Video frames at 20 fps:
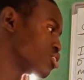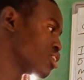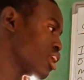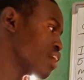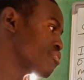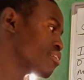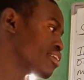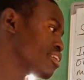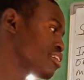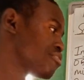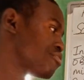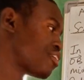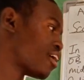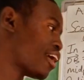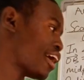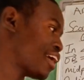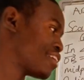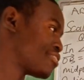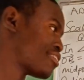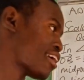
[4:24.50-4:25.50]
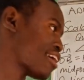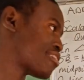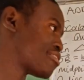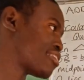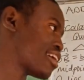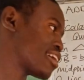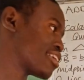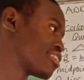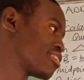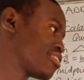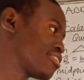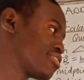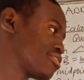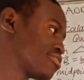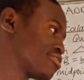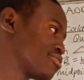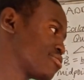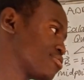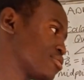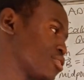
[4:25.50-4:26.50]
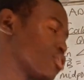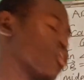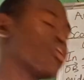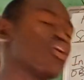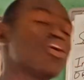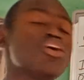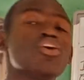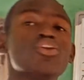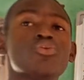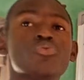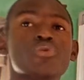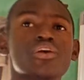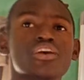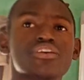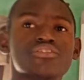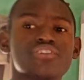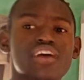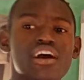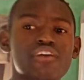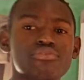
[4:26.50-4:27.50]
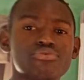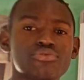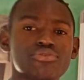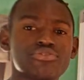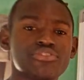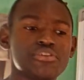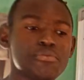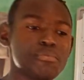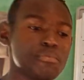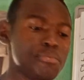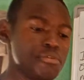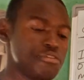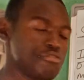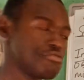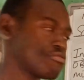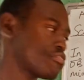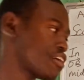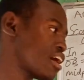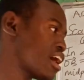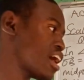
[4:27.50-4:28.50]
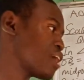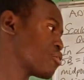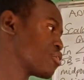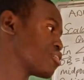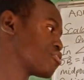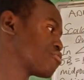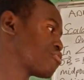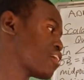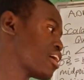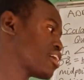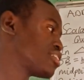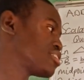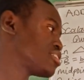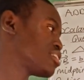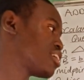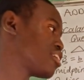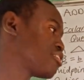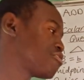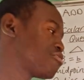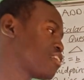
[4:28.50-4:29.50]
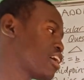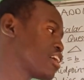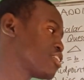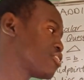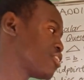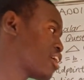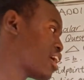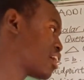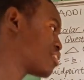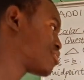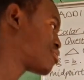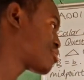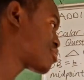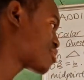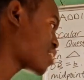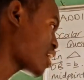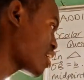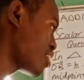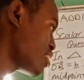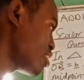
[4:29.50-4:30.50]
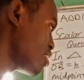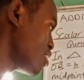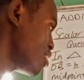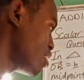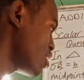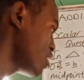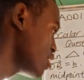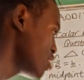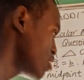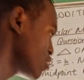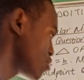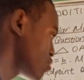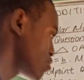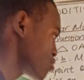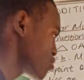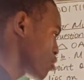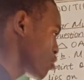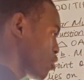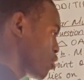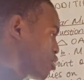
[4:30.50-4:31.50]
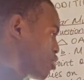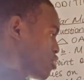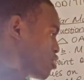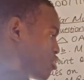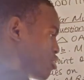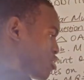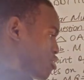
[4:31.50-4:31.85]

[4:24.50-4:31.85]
never leave our answers like this. We always have to simplify when finding our final answer. So